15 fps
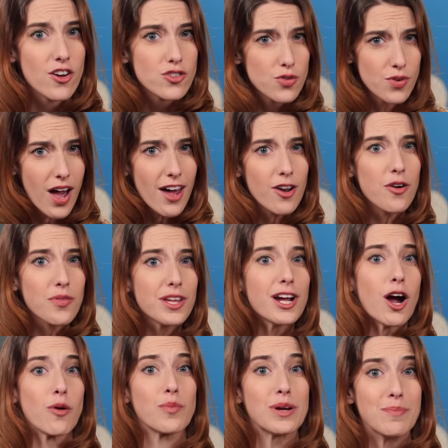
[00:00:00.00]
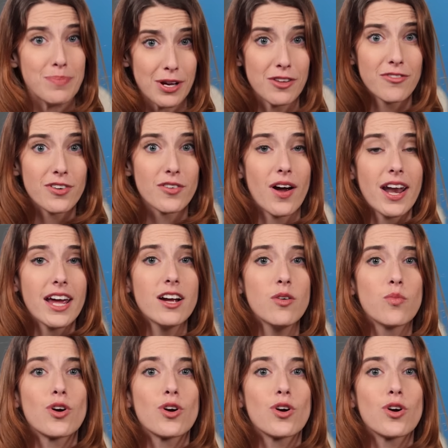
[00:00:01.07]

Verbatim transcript: So not only are we built for running,